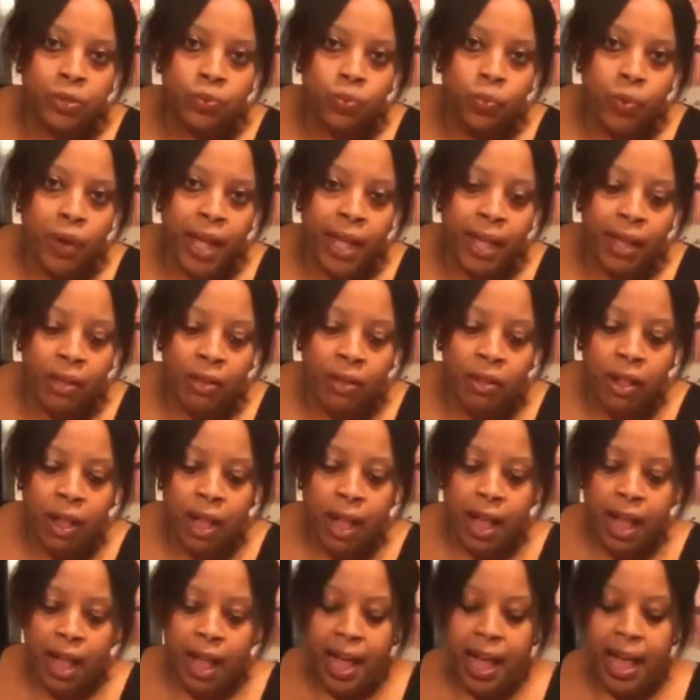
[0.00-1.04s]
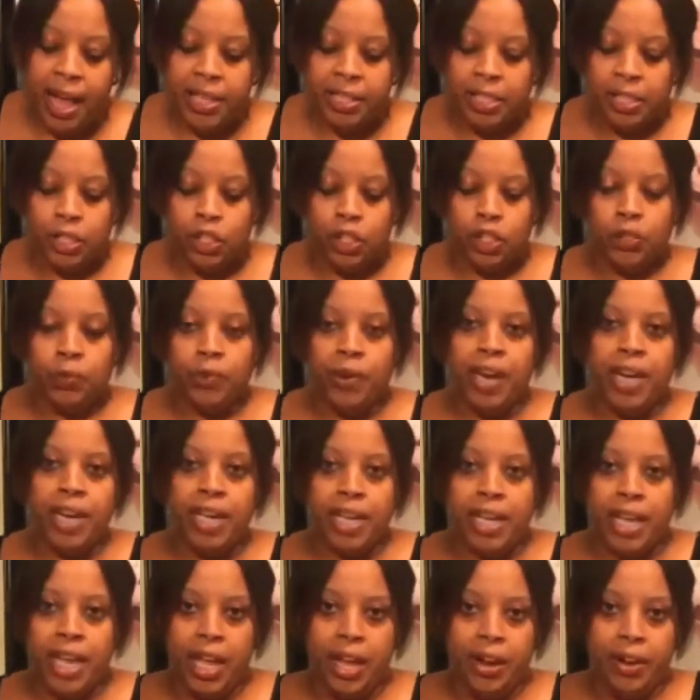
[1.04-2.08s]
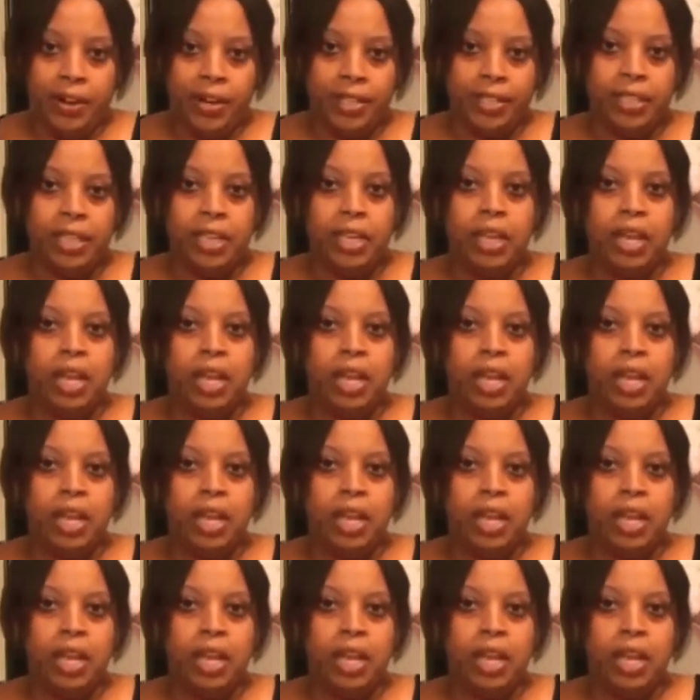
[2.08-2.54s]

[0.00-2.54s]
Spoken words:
well as the shredded carrots.